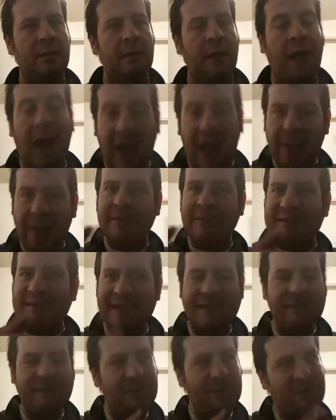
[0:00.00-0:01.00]
I would
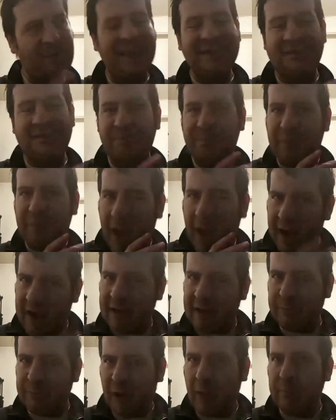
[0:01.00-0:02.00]
say that that's
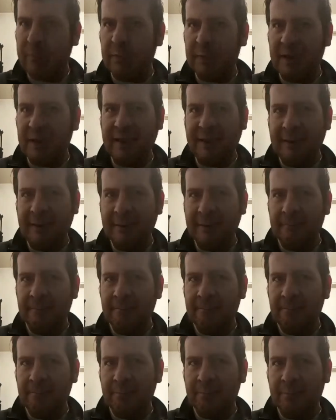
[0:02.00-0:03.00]
probably,
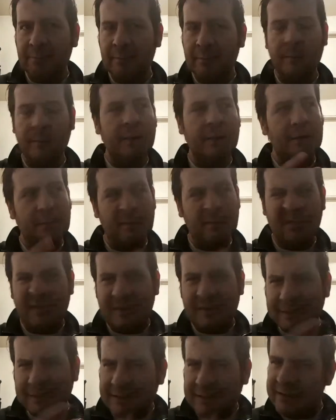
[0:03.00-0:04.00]

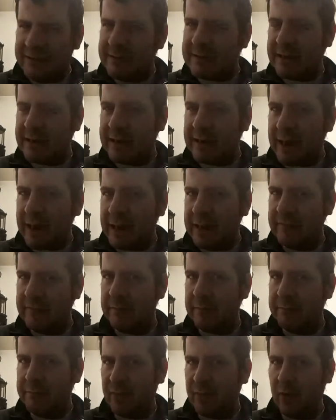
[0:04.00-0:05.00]
just using kind of a
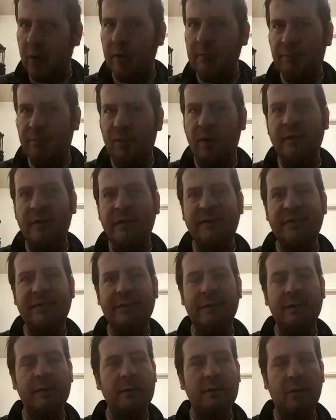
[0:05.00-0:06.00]
broad brush
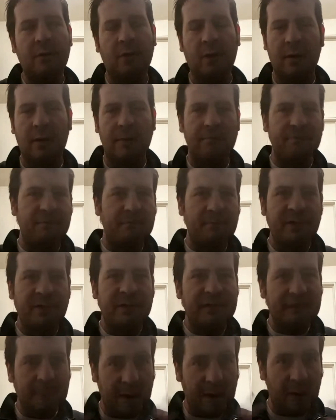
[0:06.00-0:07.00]
or
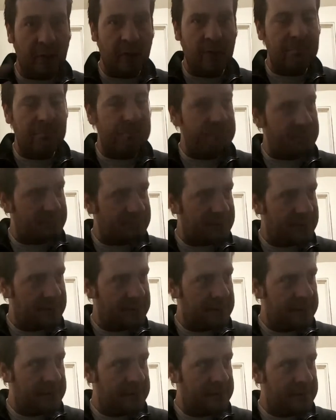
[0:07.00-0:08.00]
using my own
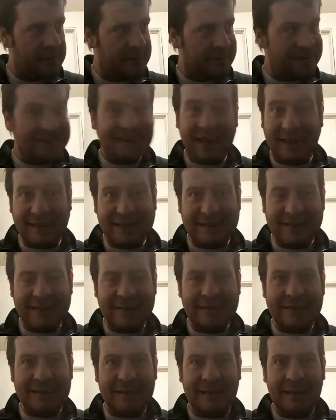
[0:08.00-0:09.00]

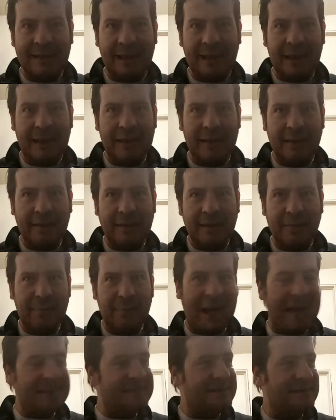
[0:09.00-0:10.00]
senses and
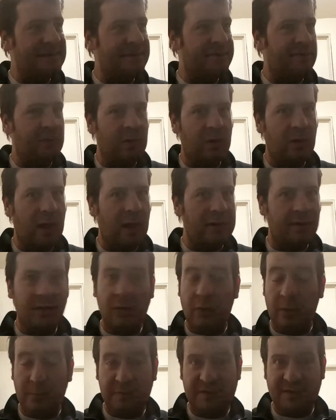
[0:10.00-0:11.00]
capacity for, I don't
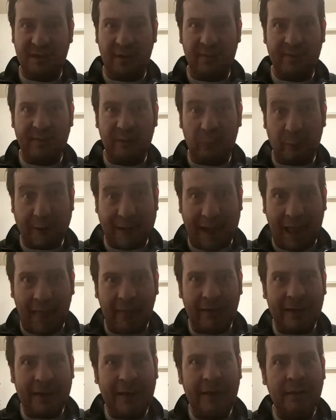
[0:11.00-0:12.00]
know, observing
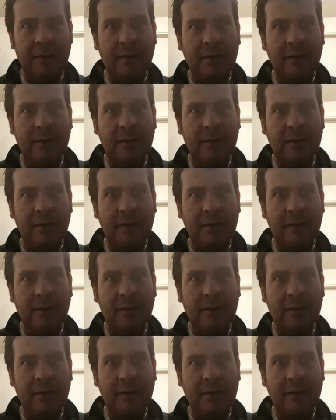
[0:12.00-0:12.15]
reality,